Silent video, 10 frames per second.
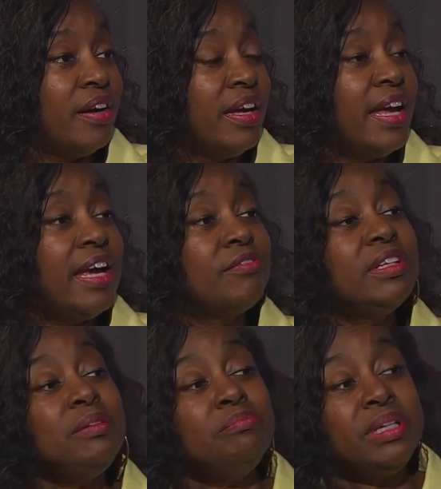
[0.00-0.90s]
and
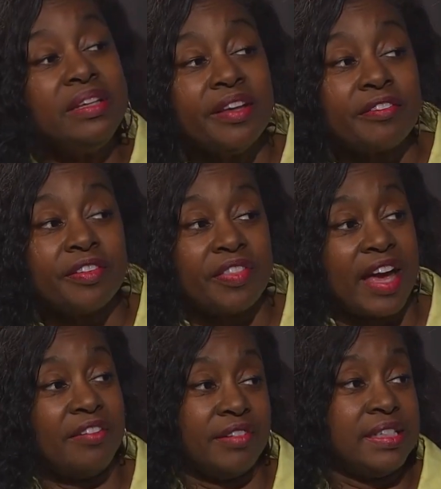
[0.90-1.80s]
really be there for
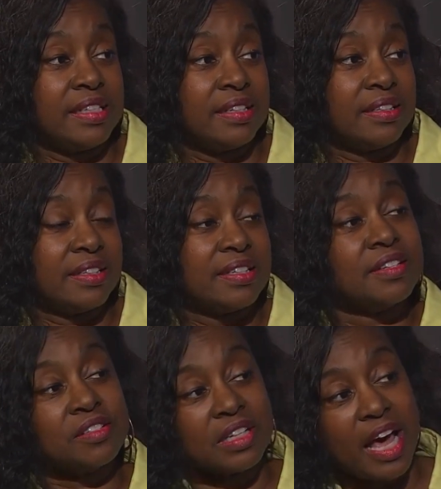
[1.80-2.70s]
that reason. Because
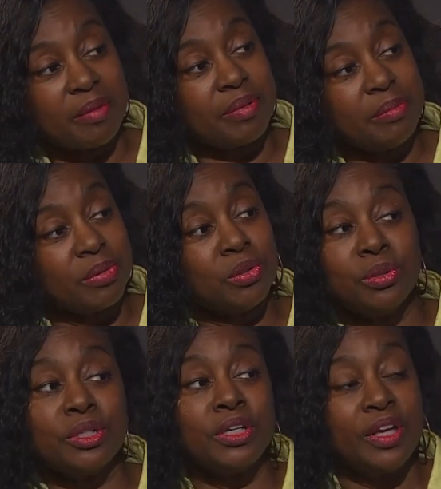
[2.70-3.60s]
there's a lot of people who
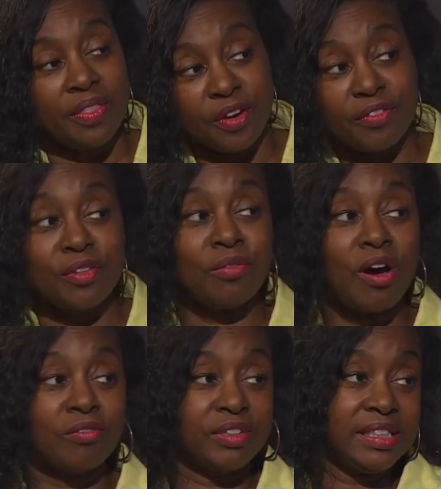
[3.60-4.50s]
are there for the
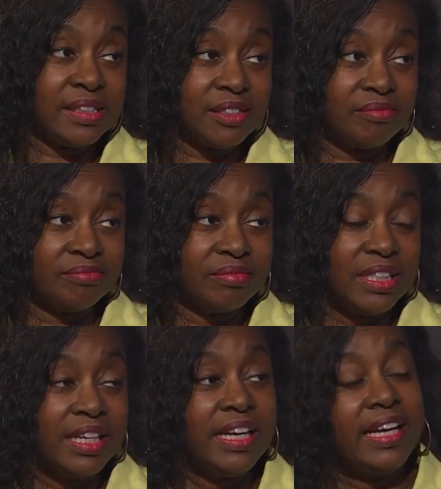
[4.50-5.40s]
wrong reason.
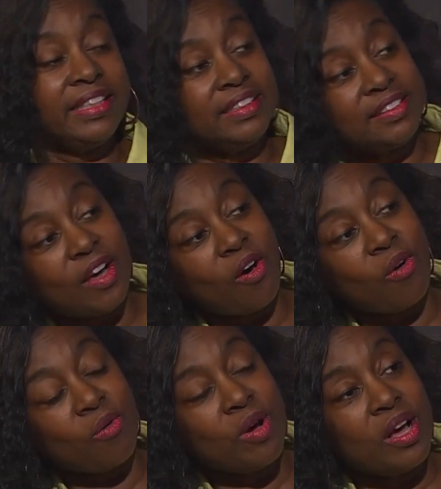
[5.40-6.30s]
And
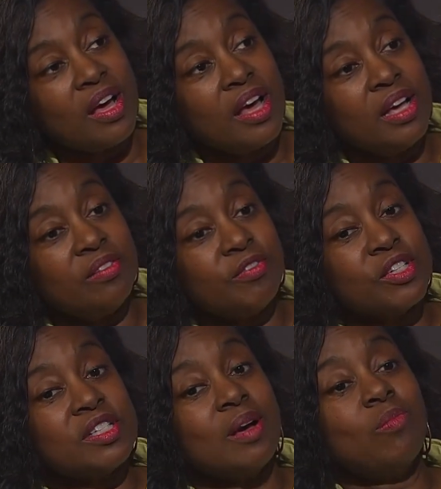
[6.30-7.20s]
so for
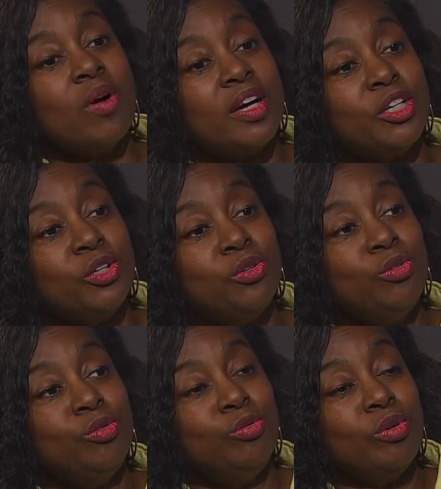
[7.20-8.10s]
someone
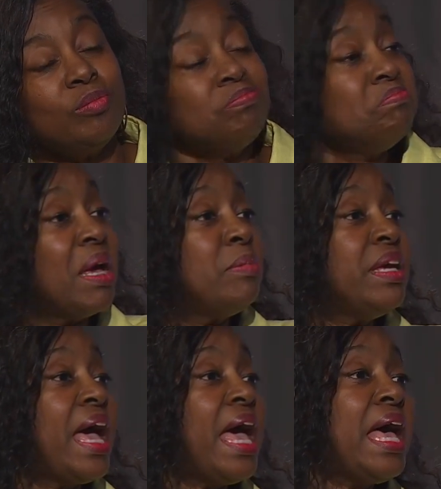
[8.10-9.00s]
who maybe
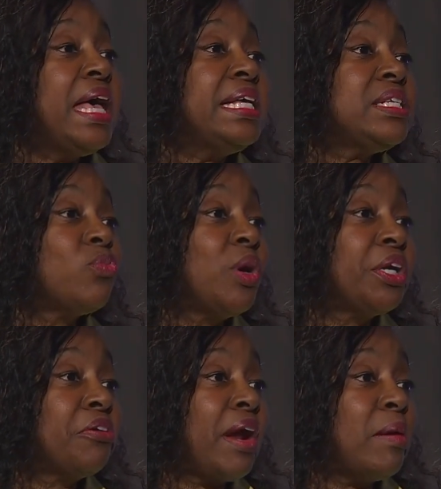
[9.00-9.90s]
has won a
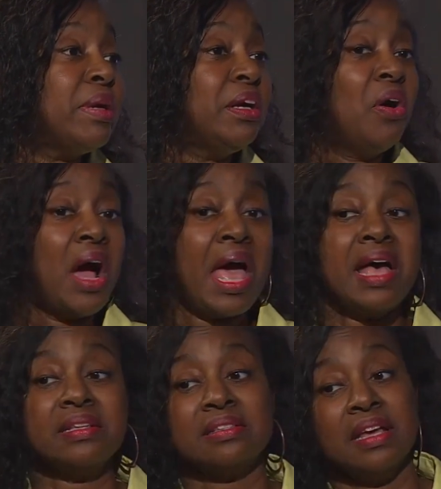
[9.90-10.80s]
Grammy or
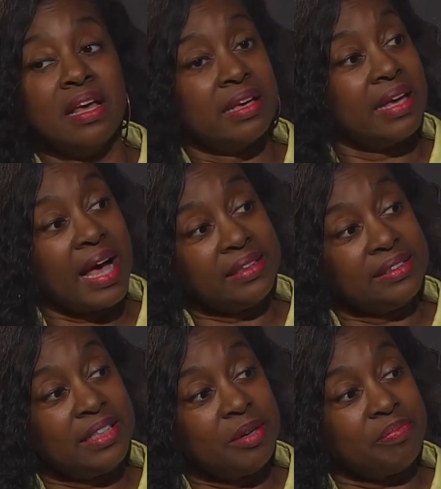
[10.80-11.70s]
has
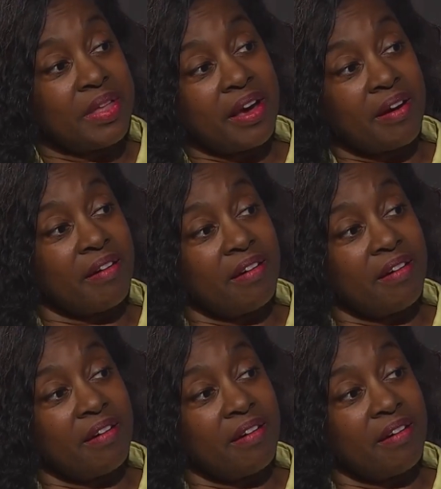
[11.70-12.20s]
gotten up there,